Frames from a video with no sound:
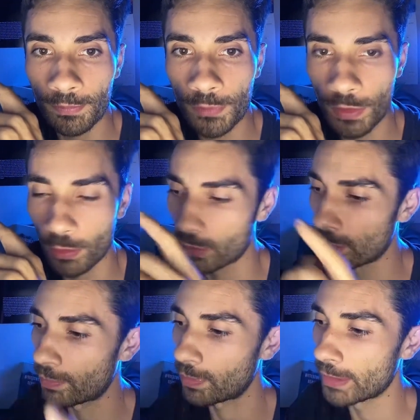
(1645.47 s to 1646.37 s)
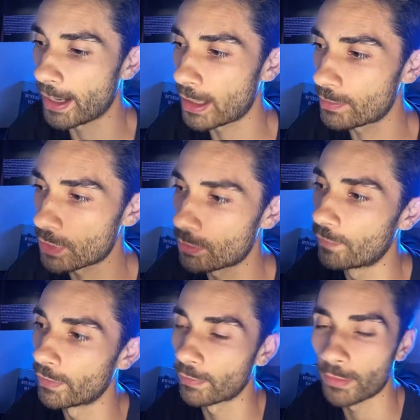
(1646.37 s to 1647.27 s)
So the atoms are
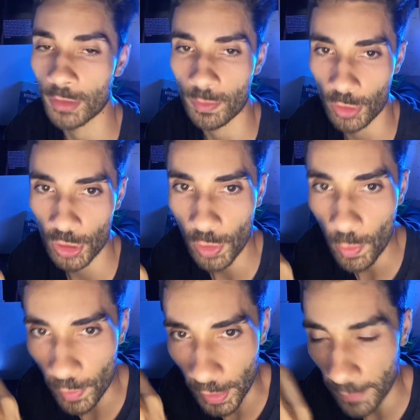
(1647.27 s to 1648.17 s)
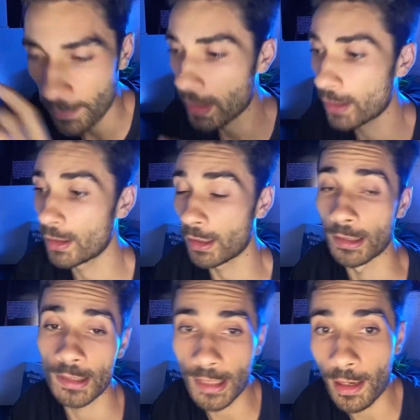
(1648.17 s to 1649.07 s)
moving much more slowly.
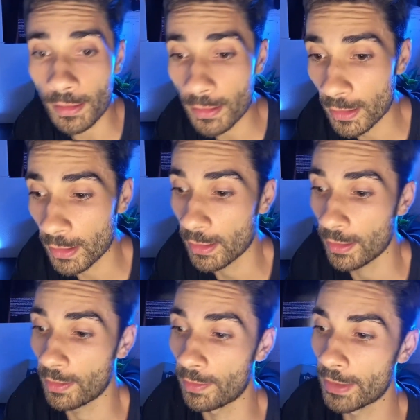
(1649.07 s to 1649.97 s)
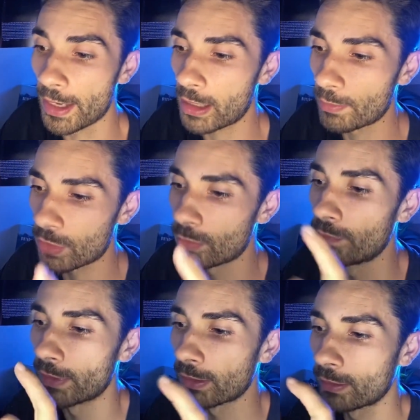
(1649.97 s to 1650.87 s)
In a solid, the atoms are
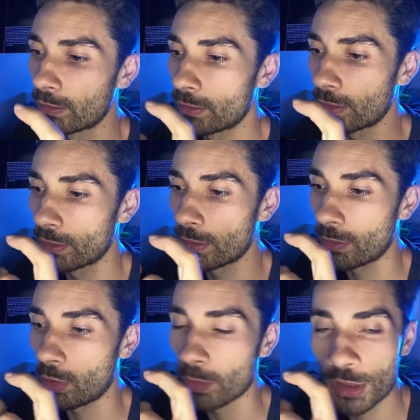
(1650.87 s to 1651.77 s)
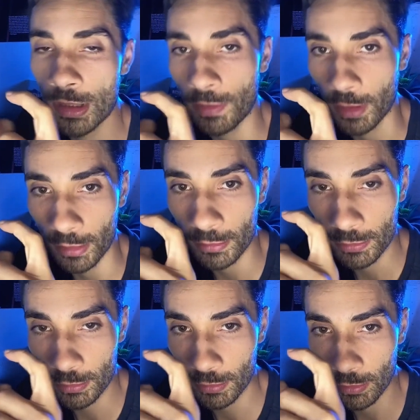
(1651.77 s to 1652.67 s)
moving almost nothing,
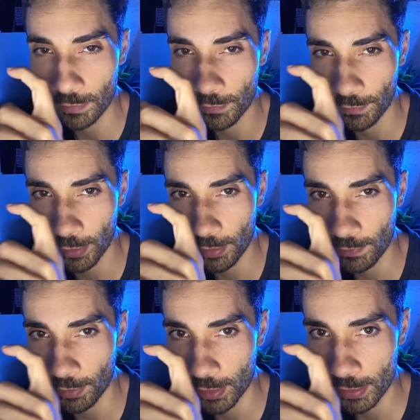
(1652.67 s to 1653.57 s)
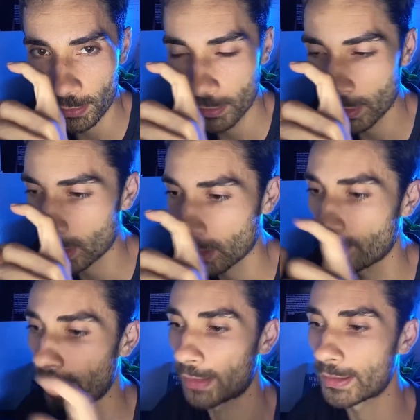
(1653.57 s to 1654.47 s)
very, very
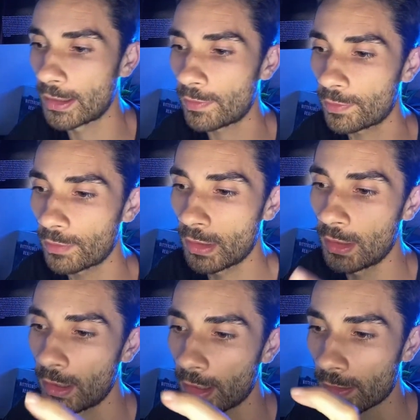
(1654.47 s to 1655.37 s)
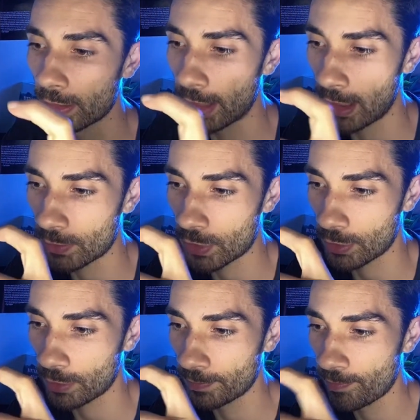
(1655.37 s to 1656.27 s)
compact together, and the atoms
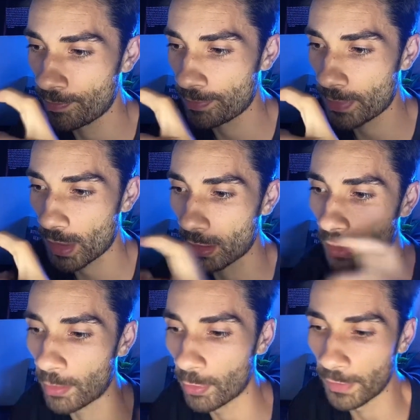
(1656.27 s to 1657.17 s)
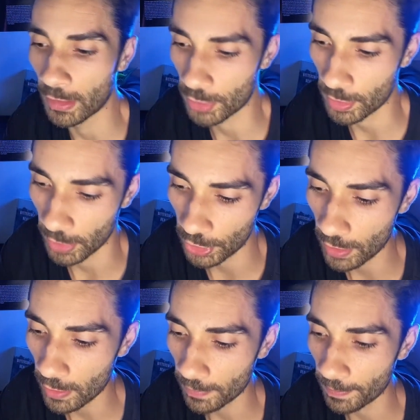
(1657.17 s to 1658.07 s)
are not moving much
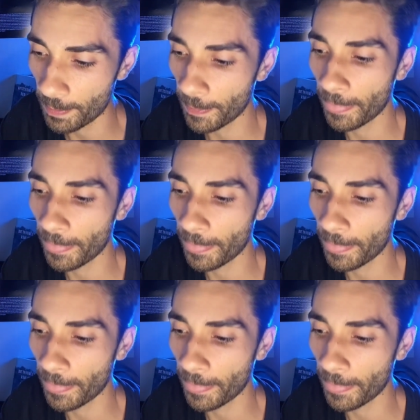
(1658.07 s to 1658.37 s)
at all.